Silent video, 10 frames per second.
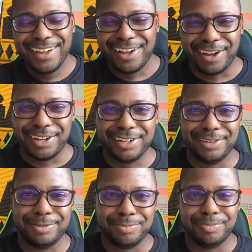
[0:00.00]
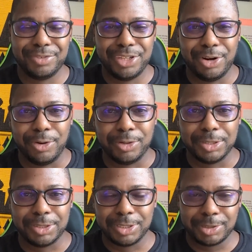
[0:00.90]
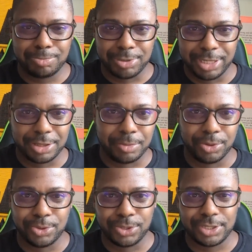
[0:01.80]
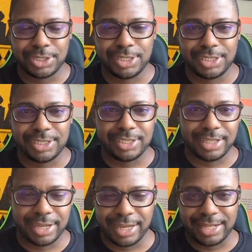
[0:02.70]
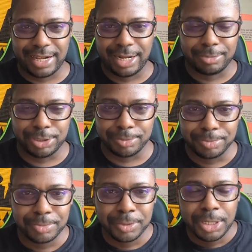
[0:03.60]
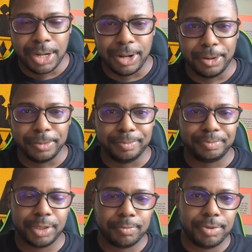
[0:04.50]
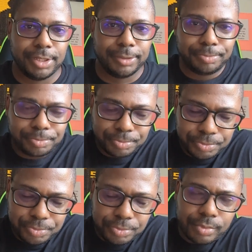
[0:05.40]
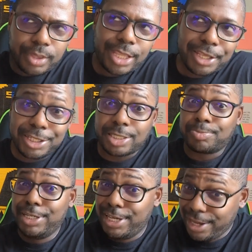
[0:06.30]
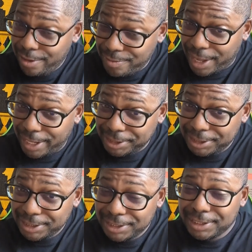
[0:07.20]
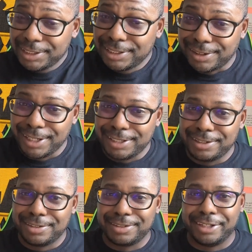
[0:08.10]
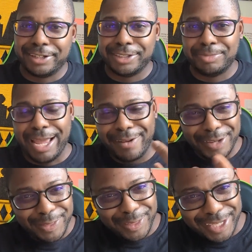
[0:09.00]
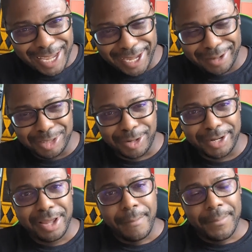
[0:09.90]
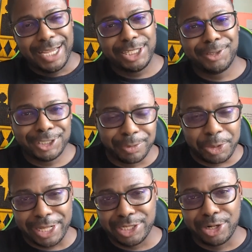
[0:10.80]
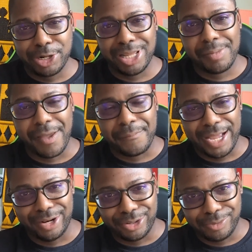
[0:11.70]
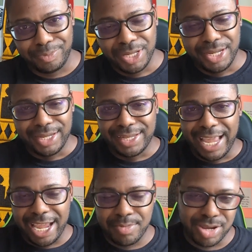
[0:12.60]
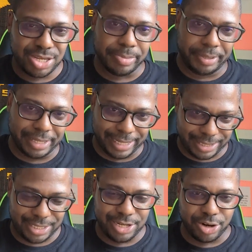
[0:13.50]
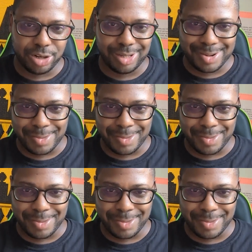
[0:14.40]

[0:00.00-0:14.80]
was playing the Bulls because they had that option. But speaking of that, right? There's math in the games, right? Basketball is something that's inherently mathematical, and gaming is something that's inherently